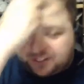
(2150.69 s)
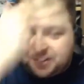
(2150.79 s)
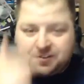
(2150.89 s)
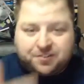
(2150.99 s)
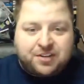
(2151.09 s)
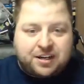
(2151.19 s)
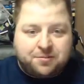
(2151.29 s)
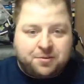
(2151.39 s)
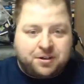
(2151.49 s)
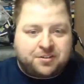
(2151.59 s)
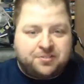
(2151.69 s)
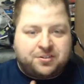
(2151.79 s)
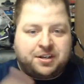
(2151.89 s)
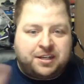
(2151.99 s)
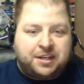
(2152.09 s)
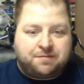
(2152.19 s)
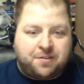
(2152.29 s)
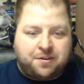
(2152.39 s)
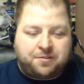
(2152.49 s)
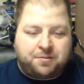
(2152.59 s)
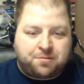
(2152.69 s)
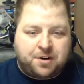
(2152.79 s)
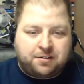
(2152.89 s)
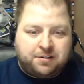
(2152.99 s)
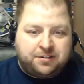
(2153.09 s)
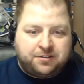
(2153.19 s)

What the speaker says: clear a second one because they're going to get farther in progress.